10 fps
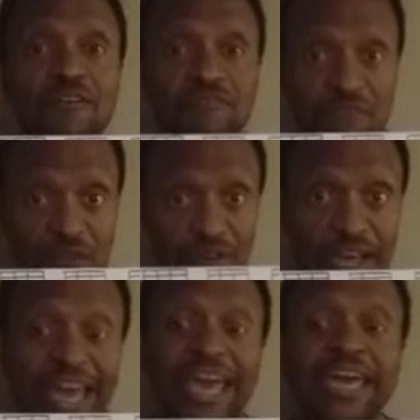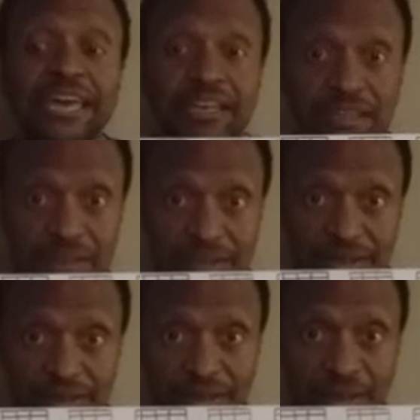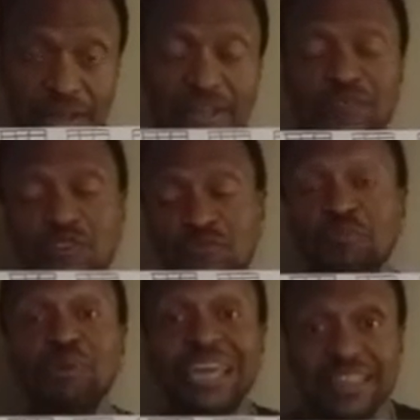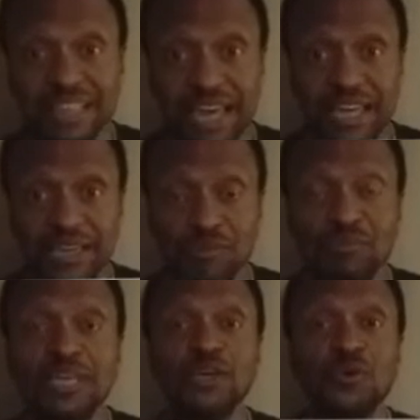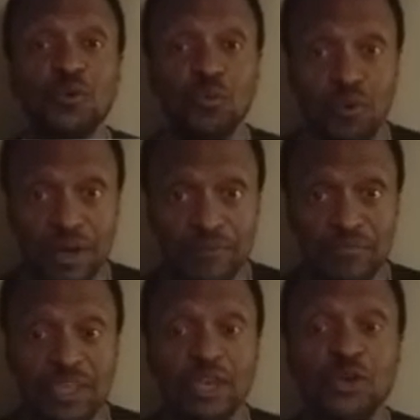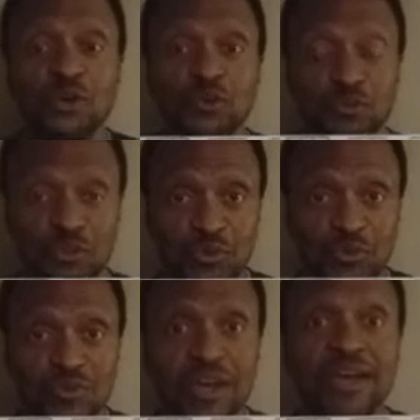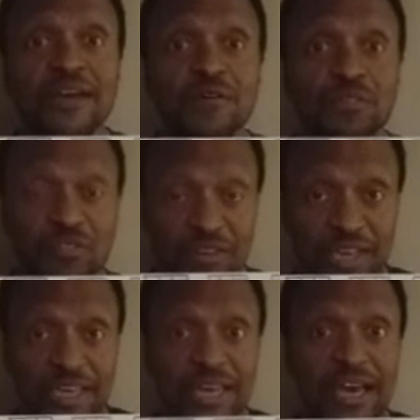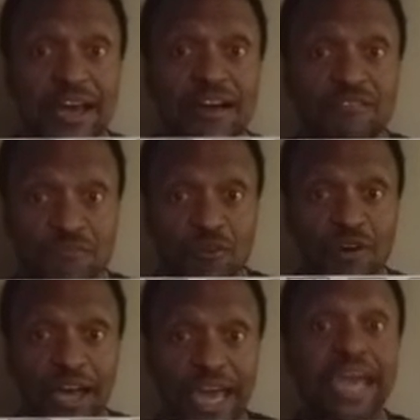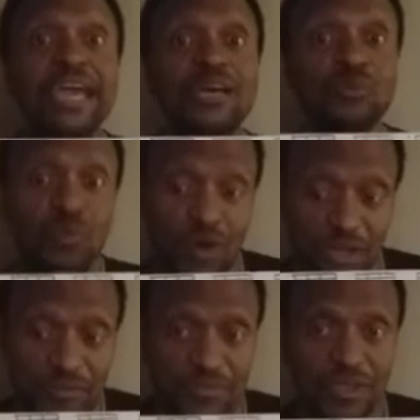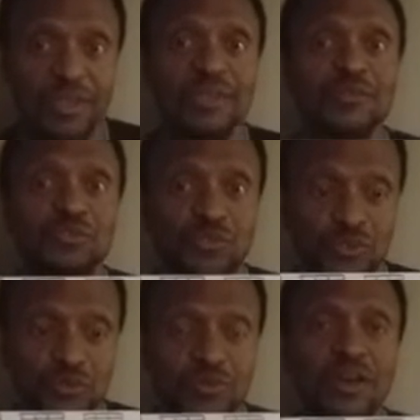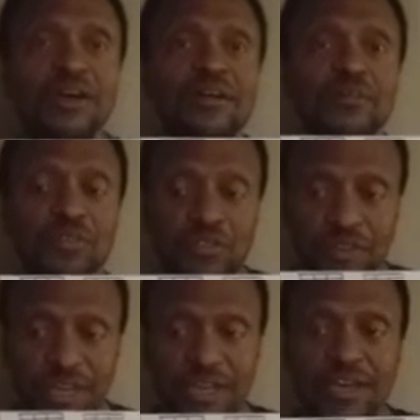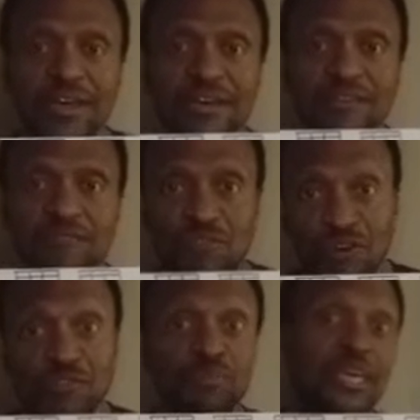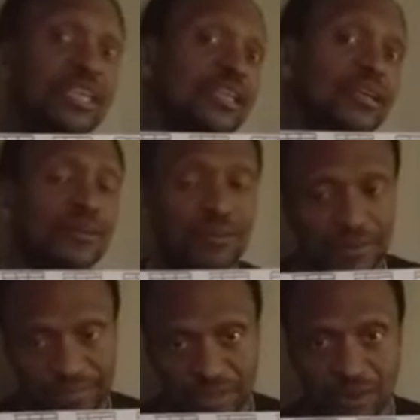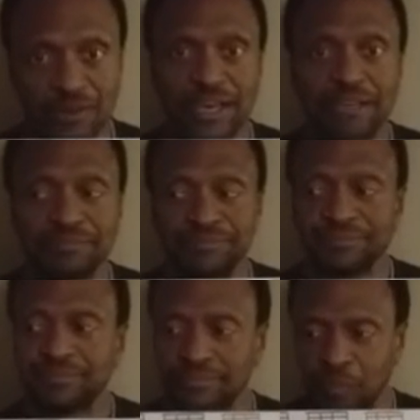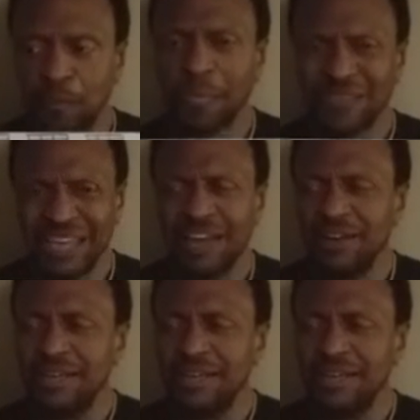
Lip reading: 4 and. And if you repeat that, it would be 1, 2, 3, 4 and 1, 2, 3, 4. Repeat. Okay? Now,